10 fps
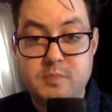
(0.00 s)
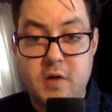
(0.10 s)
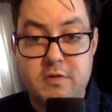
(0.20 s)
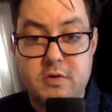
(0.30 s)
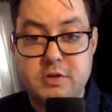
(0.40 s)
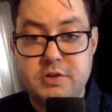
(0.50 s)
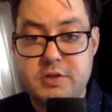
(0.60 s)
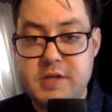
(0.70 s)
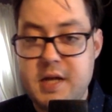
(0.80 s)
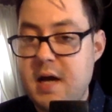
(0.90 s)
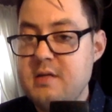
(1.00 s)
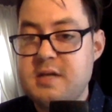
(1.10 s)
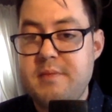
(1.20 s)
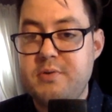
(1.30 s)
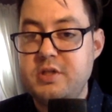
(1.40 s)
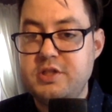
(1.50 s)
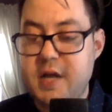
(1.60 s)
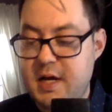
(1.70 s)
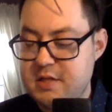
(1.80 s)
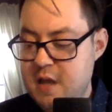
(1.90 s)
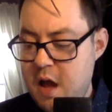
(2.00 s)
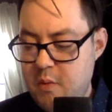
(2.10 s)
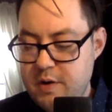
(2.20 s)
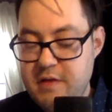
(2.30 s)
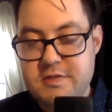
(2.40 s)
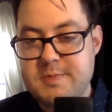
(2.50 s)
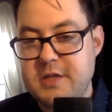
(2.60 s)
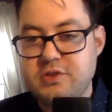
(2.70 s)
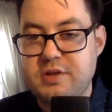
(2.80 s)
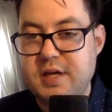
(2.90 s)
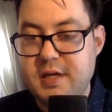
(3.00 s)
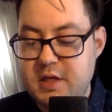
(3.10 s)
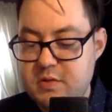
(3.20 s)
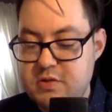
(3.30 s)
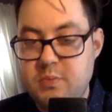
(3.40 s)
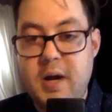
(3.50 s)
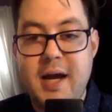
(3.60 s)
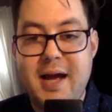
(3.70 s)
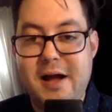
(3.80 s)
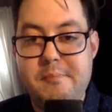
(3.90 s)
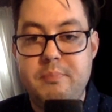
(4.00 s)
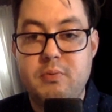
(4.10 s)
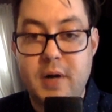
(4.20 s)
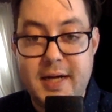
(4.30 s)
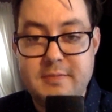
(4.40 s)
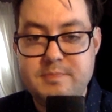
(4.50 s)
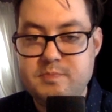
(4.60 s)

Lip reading: Of course, you can get at us at PreeshCast. I want to give a special thank you to my guy Bread,